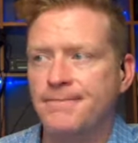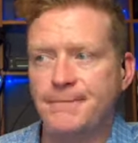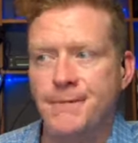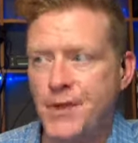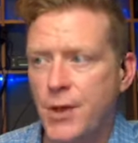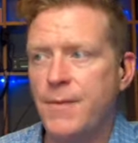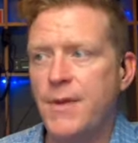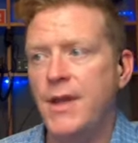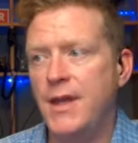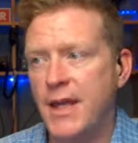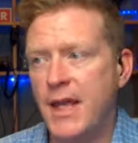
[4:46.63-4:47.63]
So
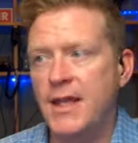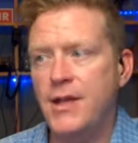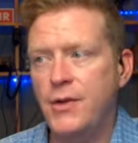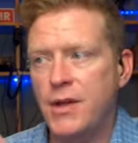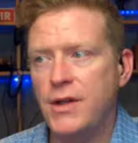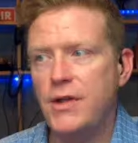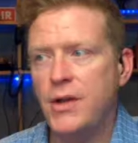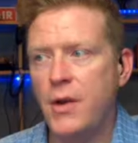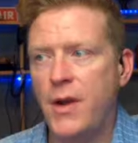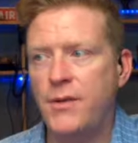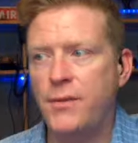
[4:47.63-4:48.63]
again, you can go
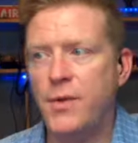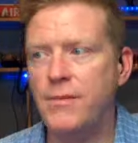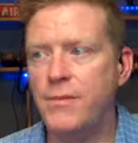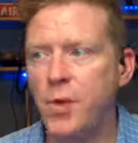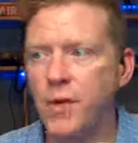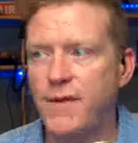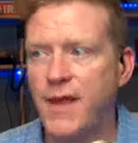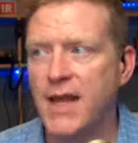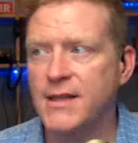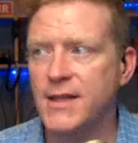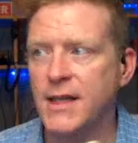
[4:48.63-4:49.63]
ahead and read more of
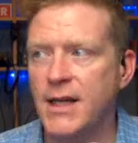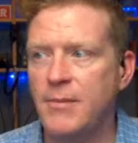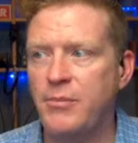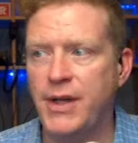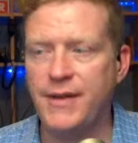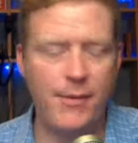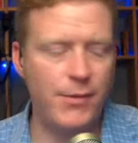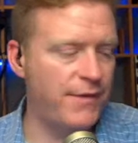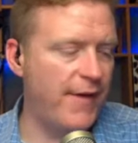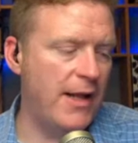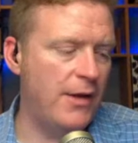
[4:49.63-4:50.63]
that, but that was filed